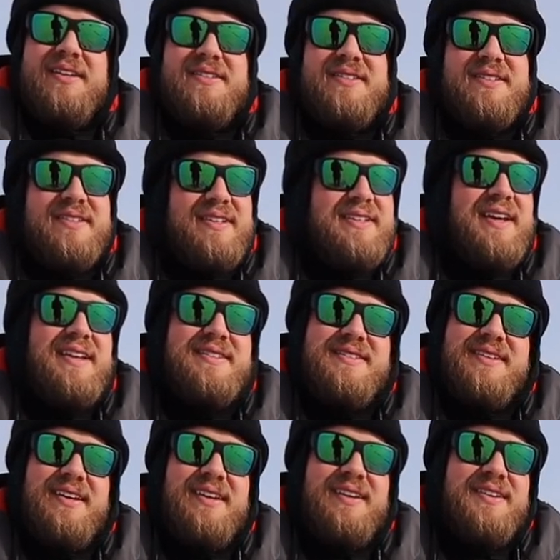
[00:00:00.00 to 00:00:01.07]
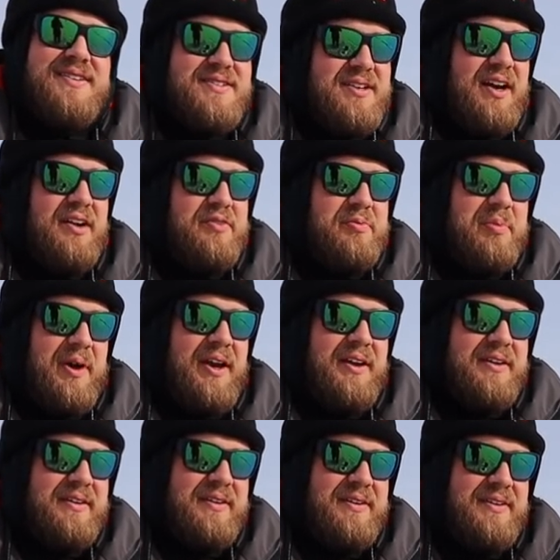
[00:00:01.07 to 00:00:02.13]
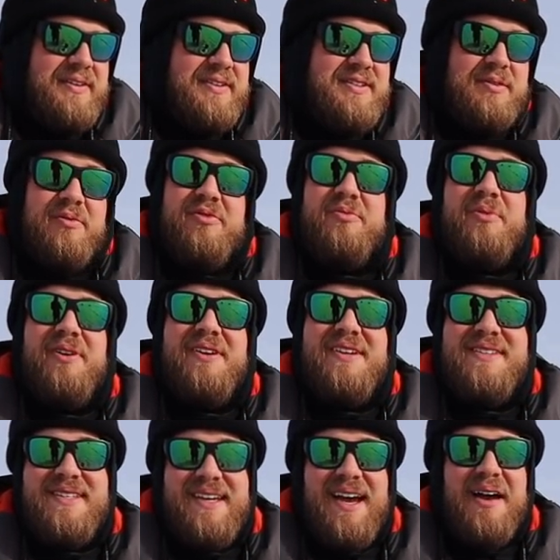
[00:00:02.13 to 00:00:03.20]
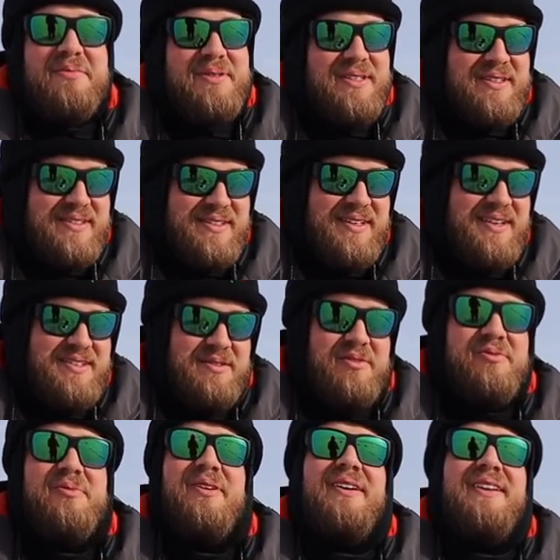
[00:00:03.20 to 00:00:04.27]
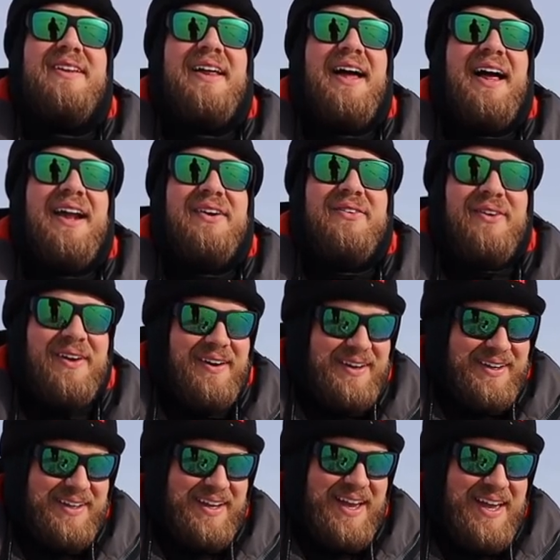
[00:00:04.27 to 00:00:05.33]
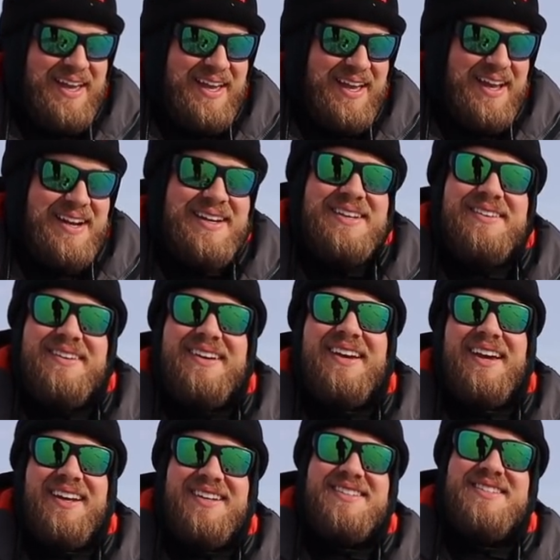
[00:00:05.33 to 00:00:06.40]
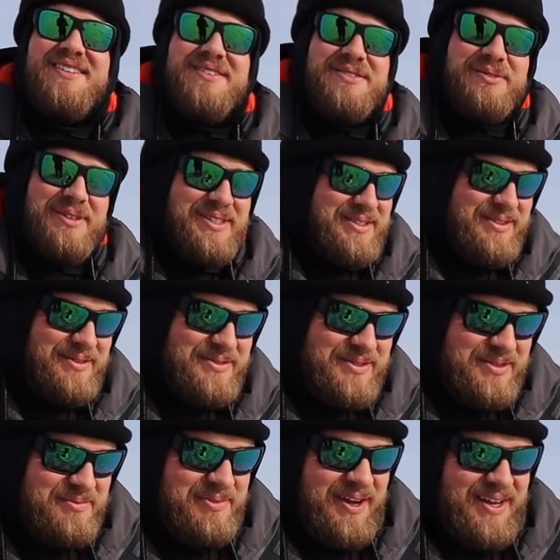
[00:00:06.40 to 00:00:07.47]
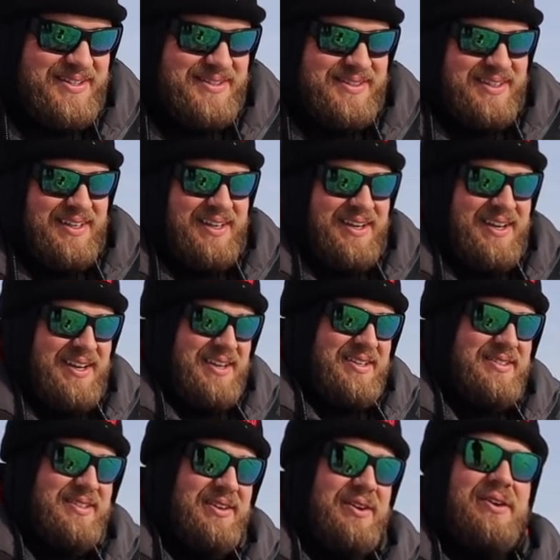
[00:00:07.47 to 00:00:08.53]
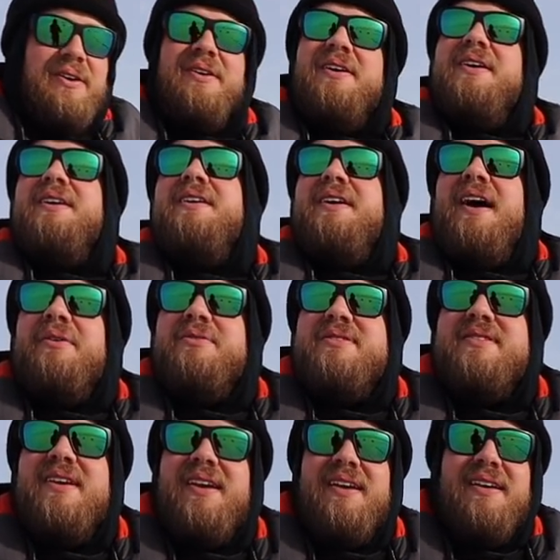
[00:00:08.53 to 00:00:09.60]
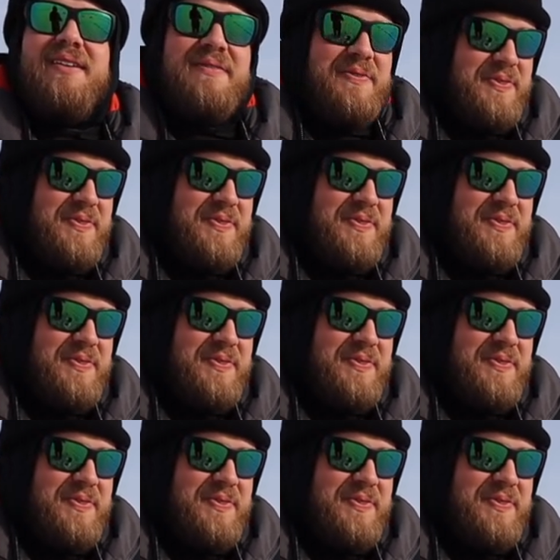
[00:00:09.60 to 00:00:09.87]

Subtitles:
it's just a Dead Sea tough bite. Some of them are easy options, some of them are a lot of work. And you can kind of choose what suits you best. So I would say